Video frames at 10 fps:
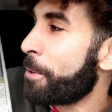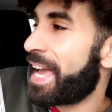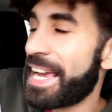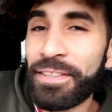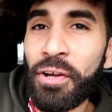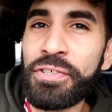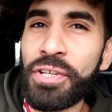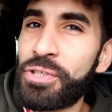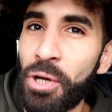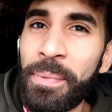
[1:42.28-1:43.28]
The headlines
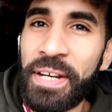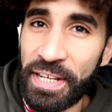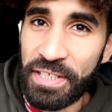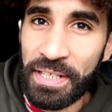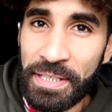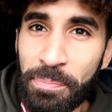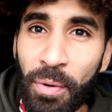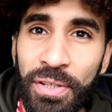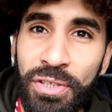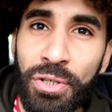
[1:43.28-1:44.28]
are dominated
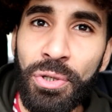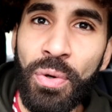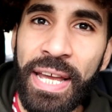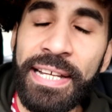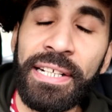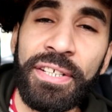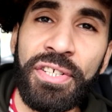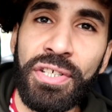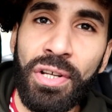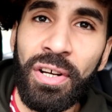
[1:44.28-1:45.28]
by two England
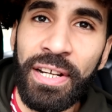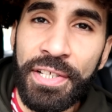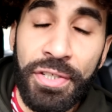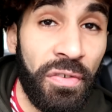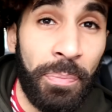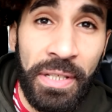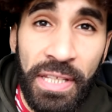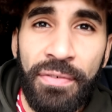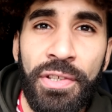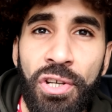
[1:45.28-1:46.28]
starlets who've been
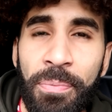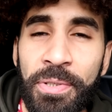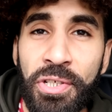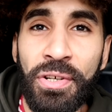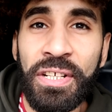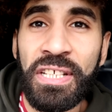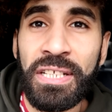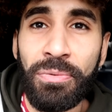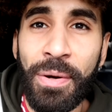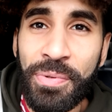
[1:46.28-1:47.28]
given the opportunity
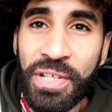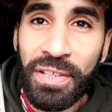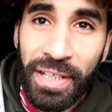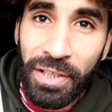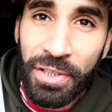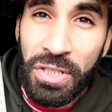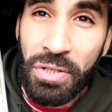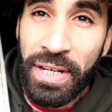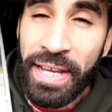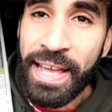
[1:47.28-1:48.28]
to represent their
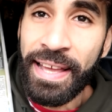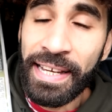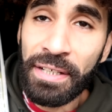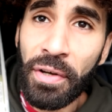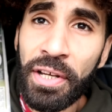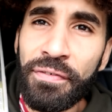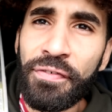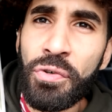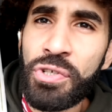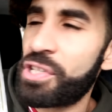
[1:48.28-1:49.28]
country and have
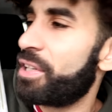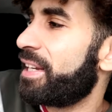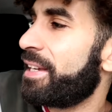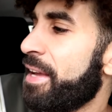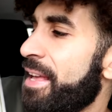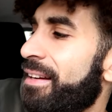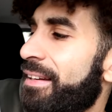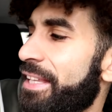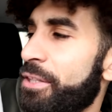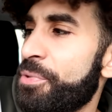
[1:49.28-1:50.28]
unfortunately
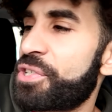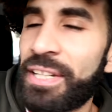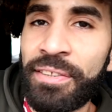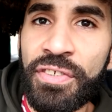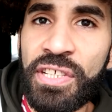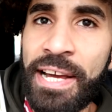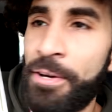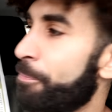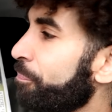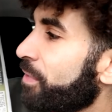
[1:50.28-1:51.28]
let themselves
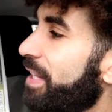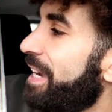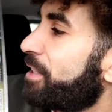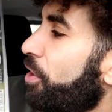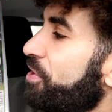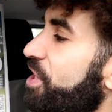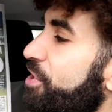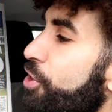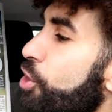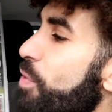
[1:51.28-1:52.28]
down. The headline
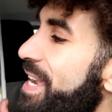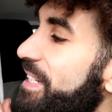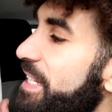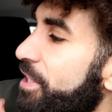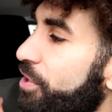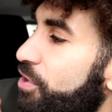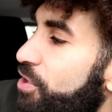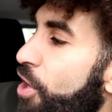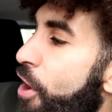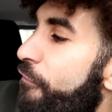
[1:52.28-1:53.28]
says, "You
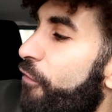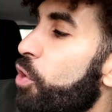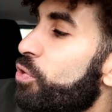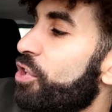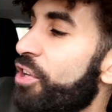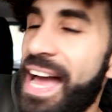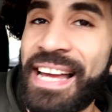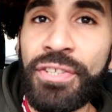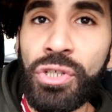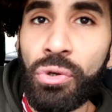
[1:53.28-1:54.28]
idiots, Foden
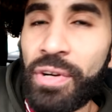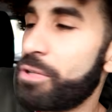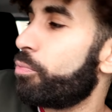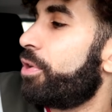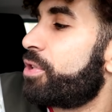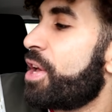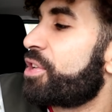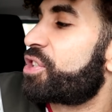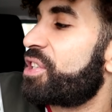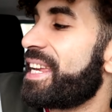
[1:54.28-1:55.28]
and Greenwood
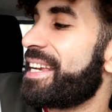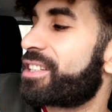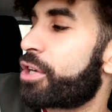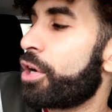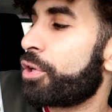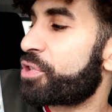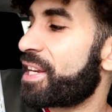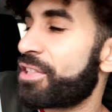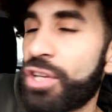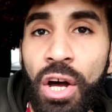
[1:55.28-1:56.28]
sneaked girls
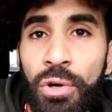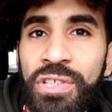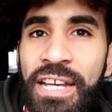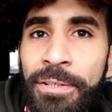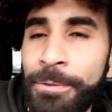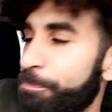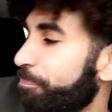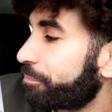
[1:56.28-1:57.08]
into hotel.